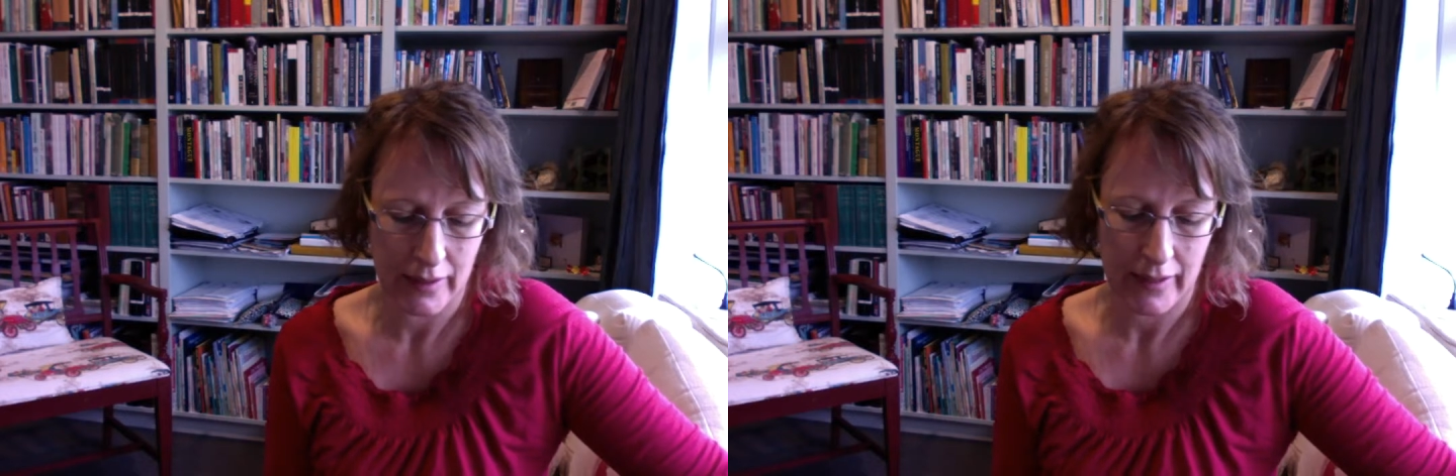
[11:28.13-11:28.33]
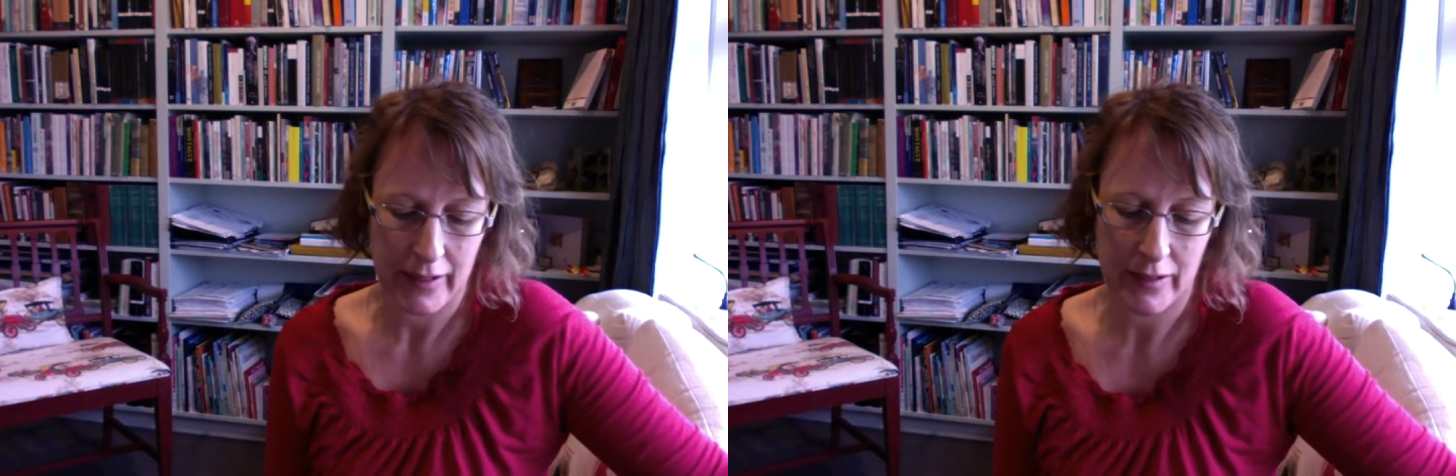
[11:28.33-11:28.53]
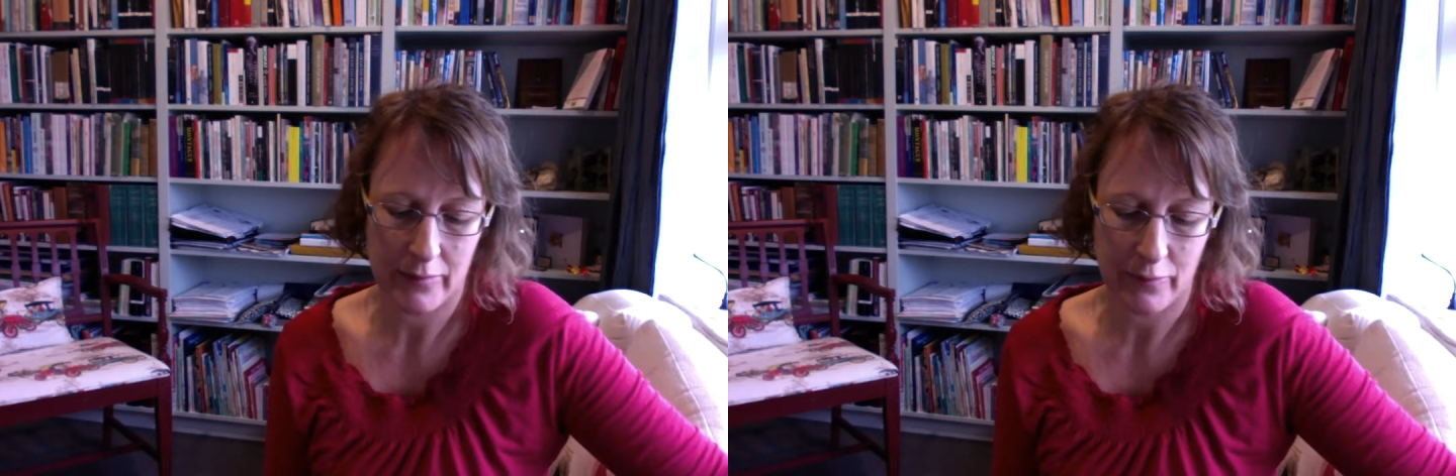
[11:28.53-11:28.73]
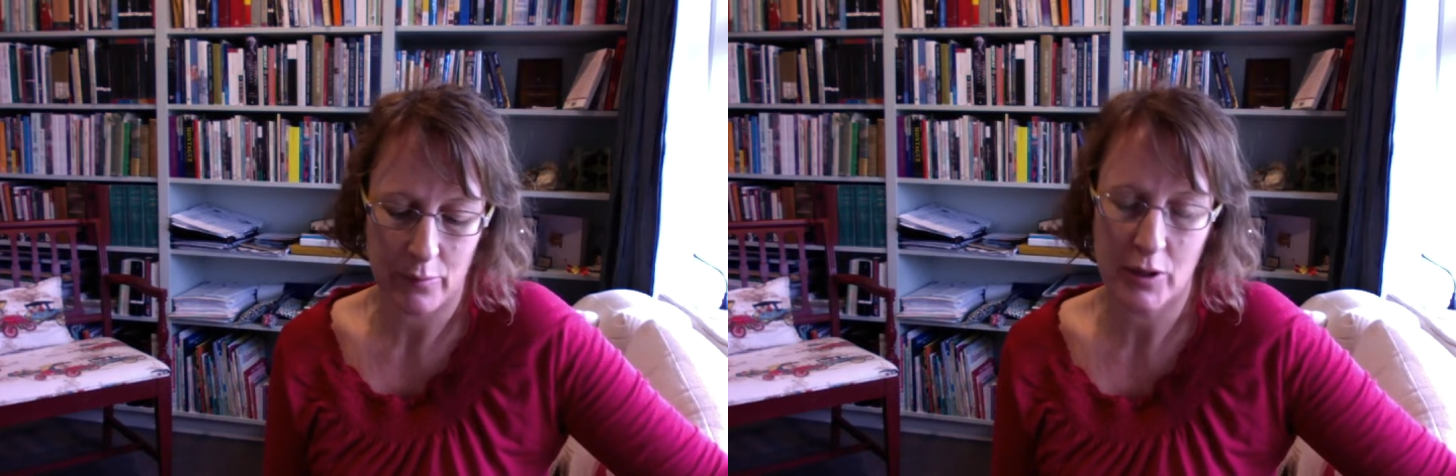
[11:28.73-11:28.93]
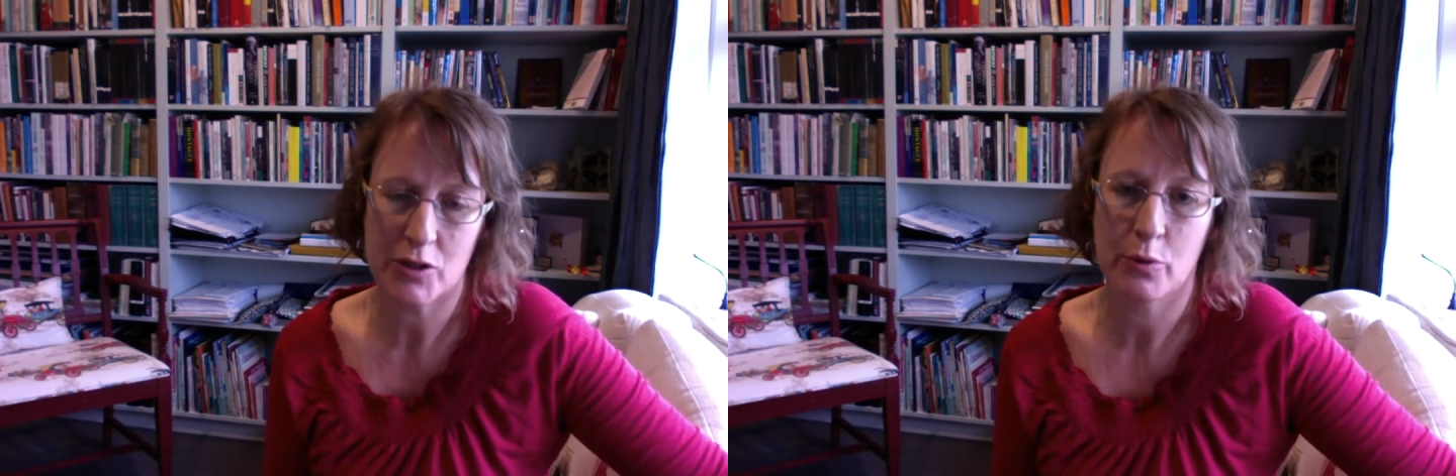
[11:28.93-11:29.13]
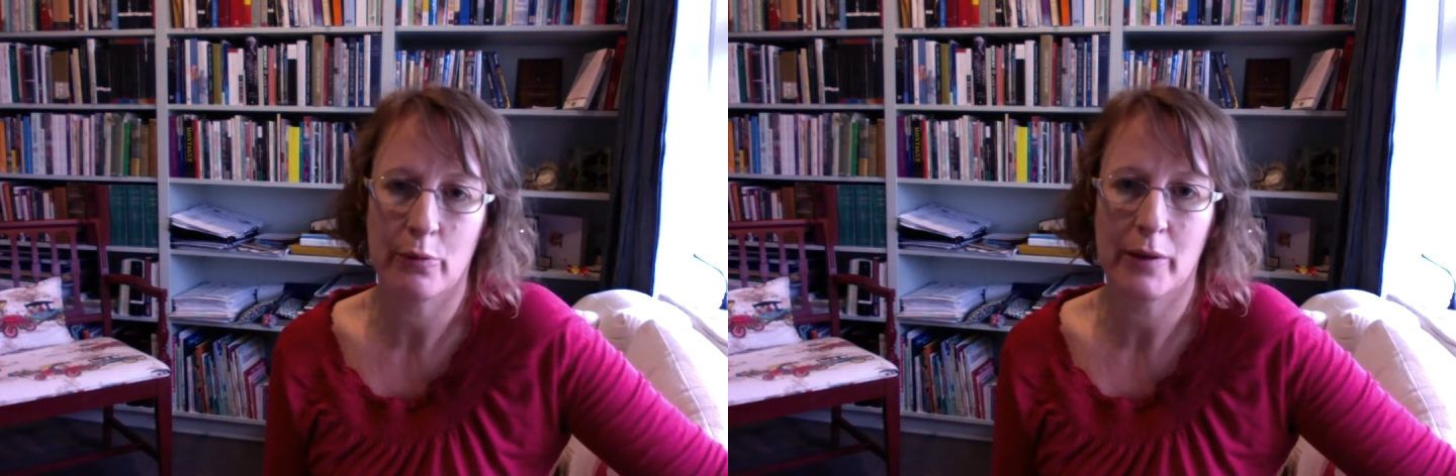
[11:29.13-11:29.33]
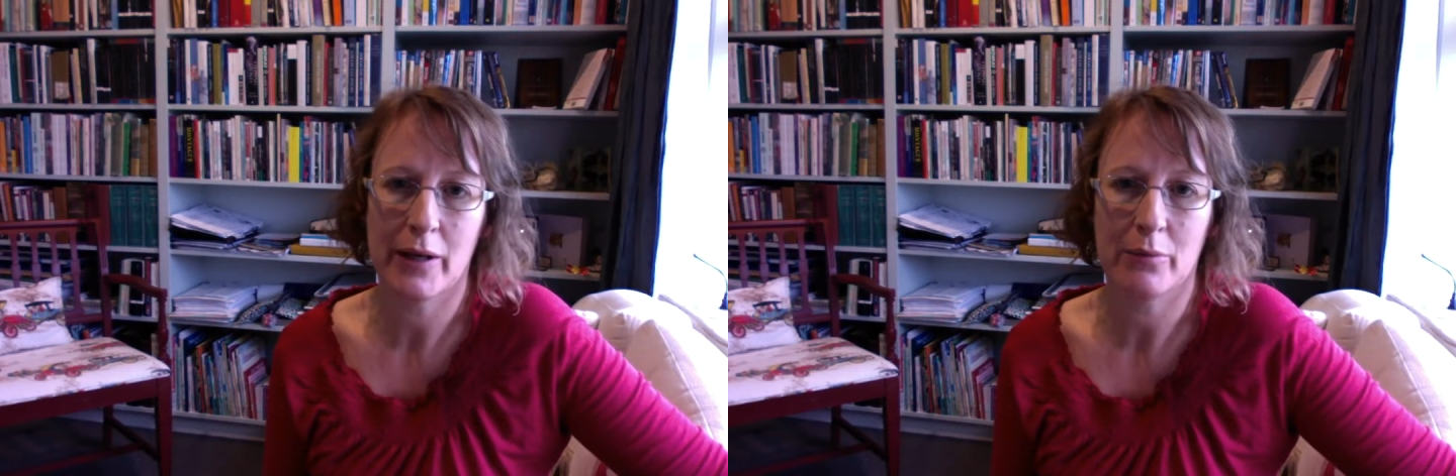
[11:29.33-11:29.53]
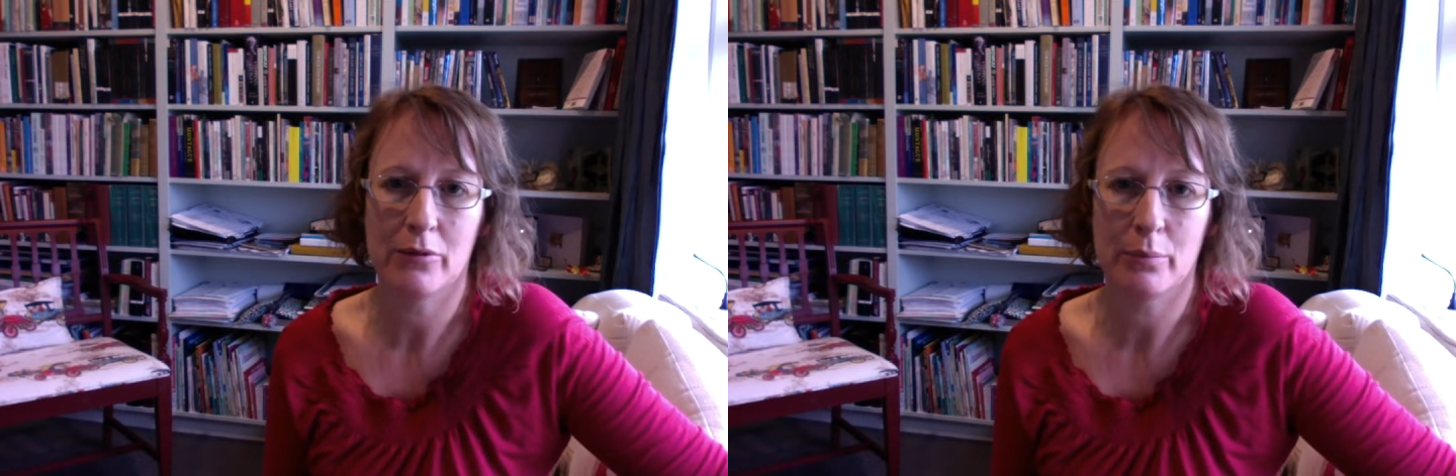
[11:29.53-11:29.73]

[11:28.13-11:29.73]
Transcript: and from which we'll be able to